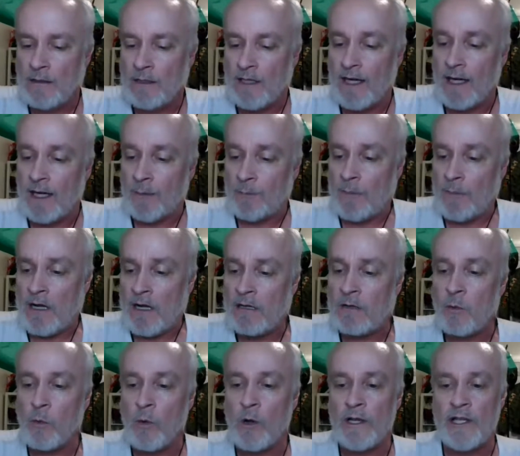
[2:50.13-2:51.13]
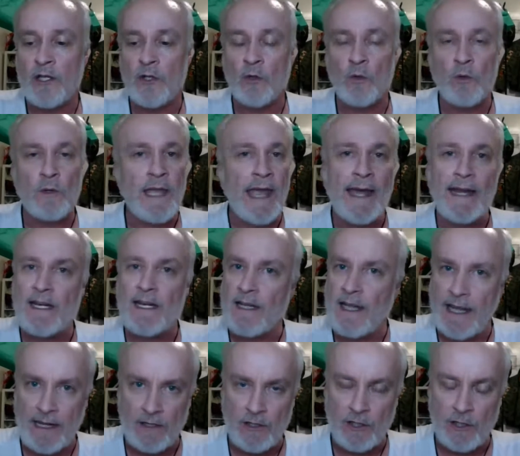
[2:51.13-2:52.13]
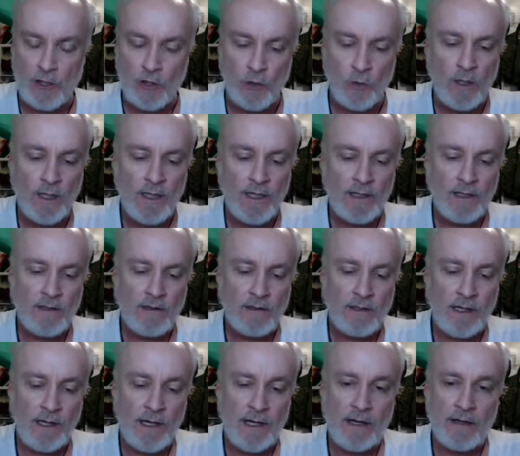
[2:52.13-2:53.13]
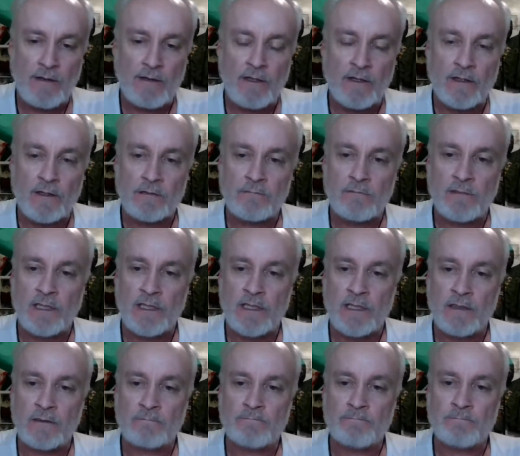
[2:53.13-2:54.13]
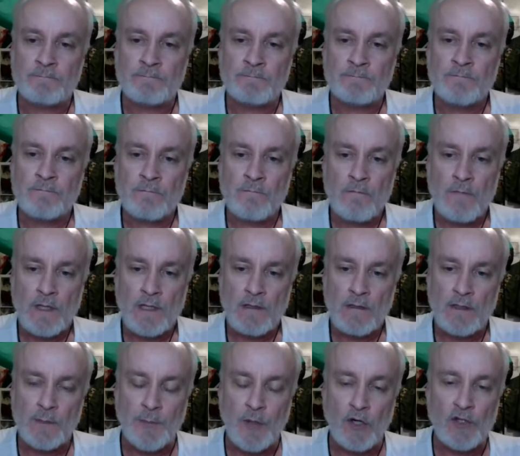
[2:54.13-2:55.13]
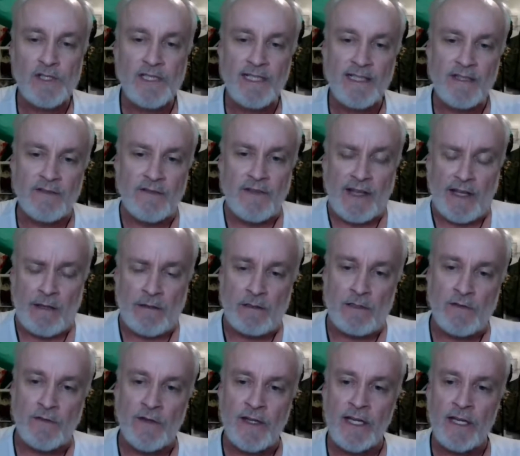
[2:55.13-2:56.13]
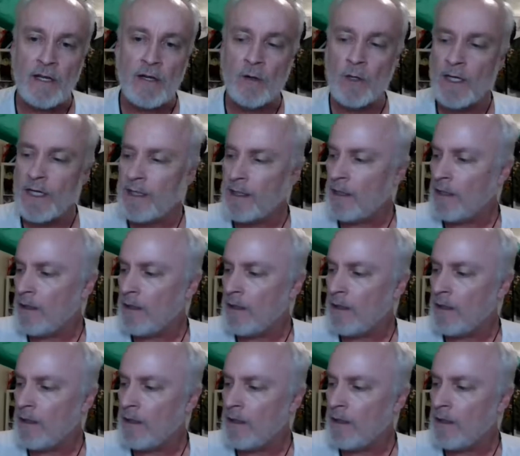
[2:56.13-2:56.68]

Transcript: what you can and can't do. The person in the video